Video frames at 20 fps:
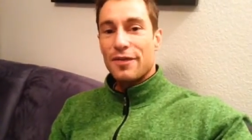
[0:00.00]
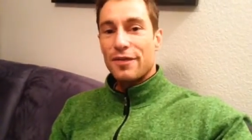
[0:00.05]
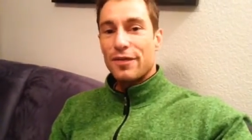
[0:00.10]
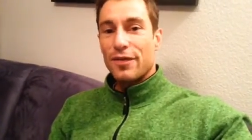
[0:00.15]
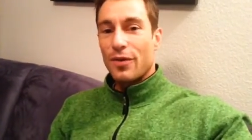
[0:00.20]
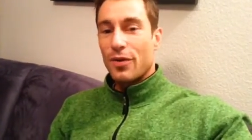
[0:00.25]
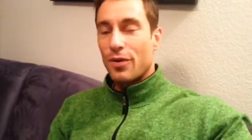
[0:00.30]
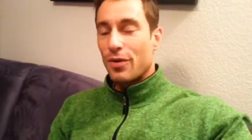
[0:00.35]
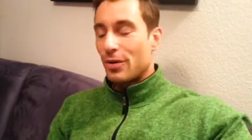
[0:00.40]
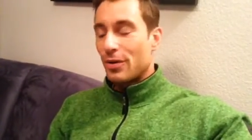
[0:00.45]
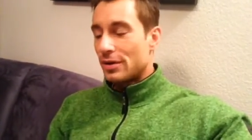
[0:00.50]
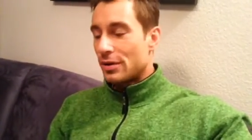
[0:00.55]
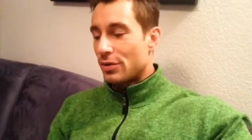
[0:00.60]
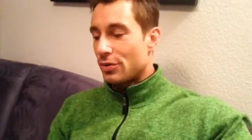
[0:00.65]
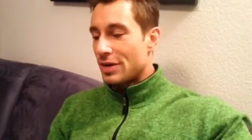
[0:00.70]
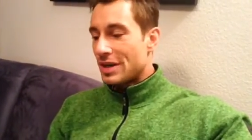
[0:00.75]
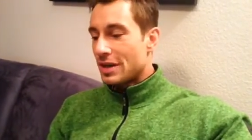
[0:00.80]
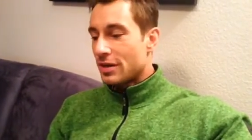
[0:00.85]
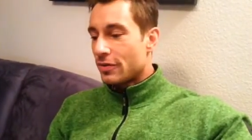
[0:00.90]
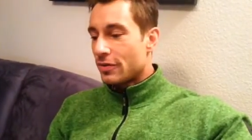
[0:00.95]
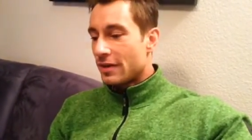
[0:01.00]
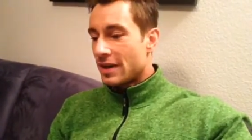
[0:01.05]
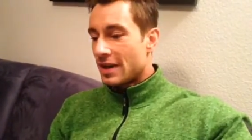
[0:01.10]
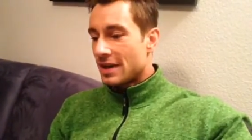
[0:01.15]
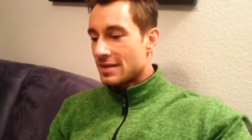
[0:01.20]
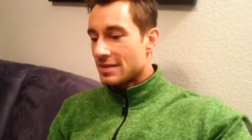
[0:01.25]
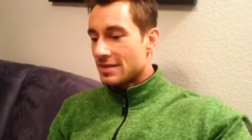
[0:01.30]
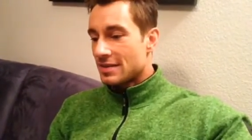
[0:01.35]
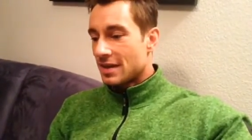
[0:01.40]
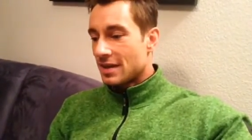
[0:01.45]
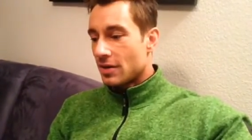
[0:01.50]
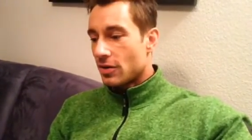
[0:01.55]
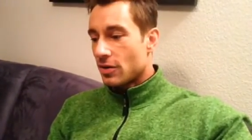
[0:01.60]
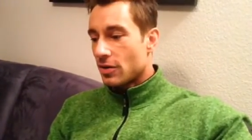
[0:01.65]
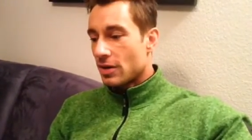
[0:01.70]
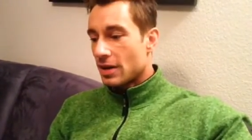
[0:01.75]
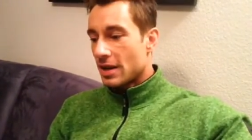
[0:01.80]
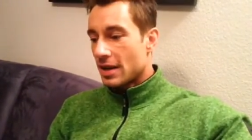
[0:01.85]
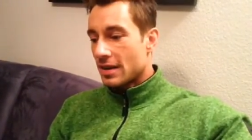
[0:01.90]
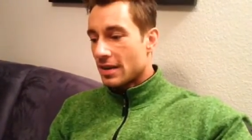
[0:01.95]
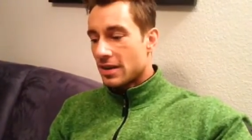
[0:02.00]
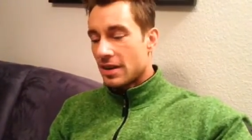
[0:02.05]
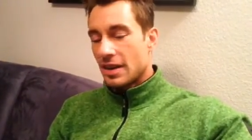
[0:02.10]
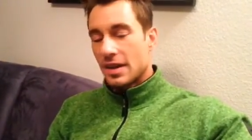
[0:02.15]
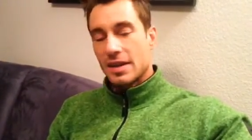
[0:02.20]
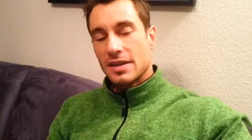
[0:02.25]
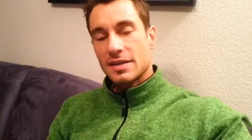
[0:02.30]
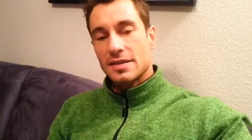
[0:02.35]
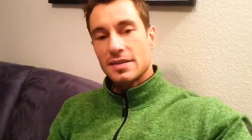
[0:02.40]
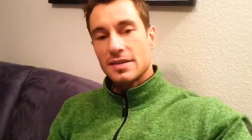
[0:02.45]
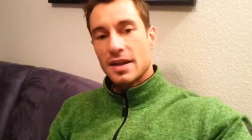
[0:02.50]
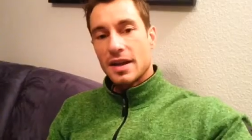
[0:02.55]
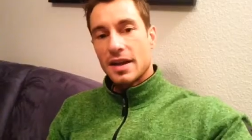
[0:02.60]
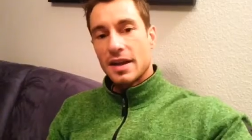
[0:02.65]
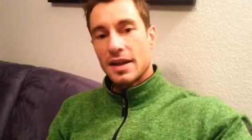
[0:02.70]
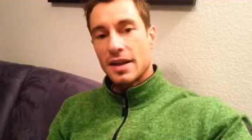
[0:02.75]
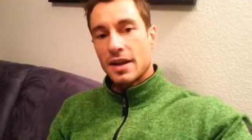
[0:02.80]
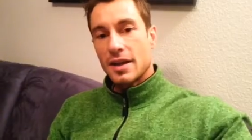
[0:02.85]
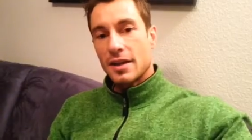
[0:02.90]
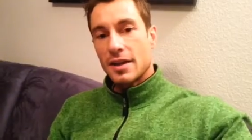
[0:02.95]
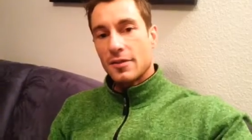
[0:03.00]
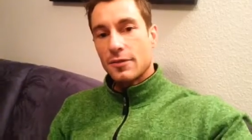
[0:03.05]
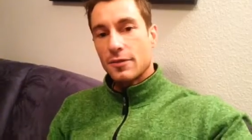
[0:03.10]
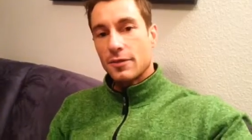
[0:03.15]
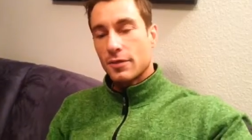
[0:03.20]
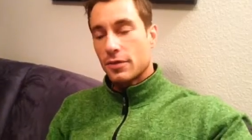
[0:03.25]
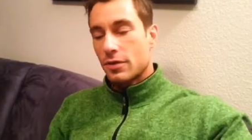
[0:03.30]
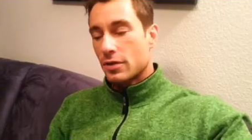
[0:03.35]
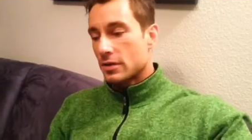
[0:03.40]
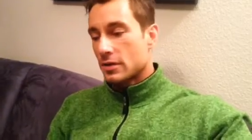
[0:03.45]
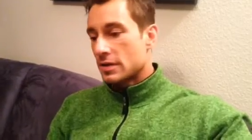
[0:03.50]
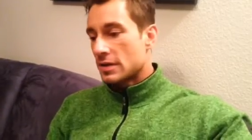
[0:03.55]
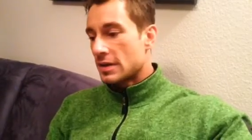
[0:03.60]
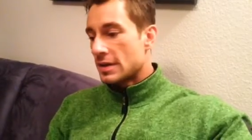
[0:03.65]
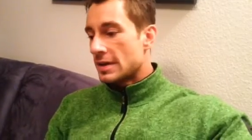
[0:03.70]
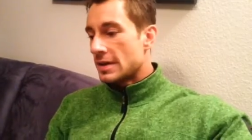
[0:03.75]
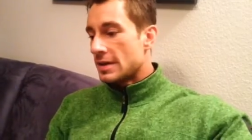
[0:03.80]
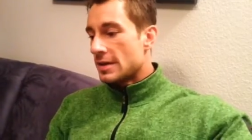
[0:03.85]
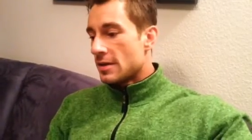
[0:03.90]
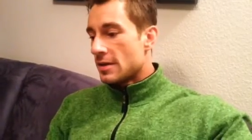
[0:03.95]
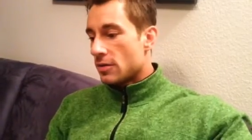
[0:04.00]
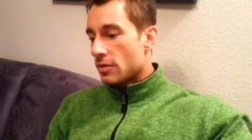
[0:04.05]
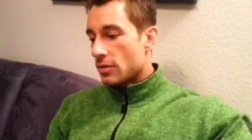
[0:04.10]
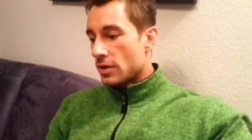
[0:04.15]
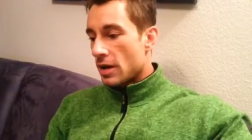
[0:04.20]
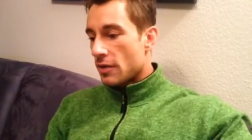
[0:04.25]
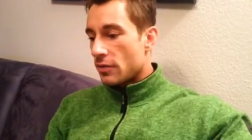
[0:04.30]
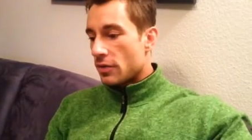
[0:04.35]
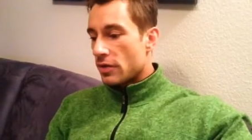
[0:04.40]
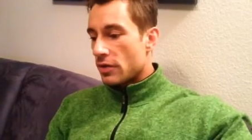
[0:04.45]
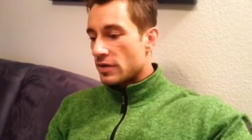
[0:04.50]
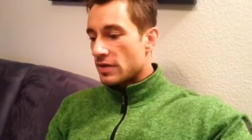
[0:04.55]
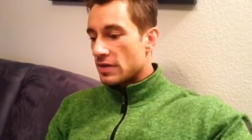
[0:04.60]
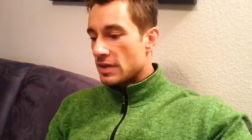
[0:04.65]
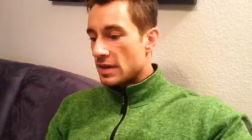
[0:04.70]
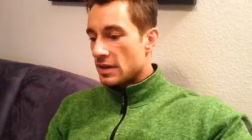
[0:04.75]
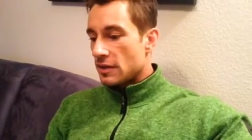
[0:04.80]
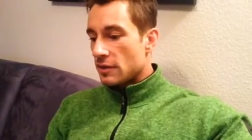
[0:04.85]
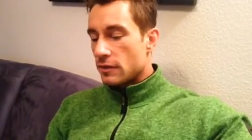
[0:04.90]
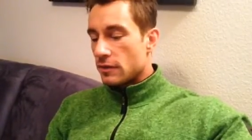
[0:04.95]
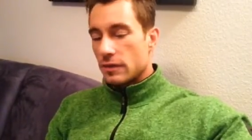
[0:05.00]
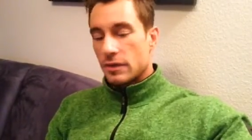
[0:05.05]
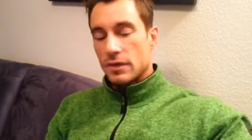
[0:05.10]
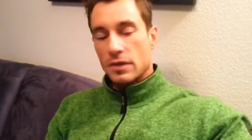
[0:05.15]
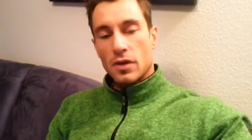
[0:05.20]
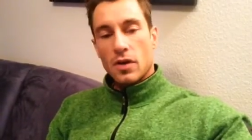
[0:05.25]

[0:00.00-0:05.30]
for all the requests and online things I, I've got where I received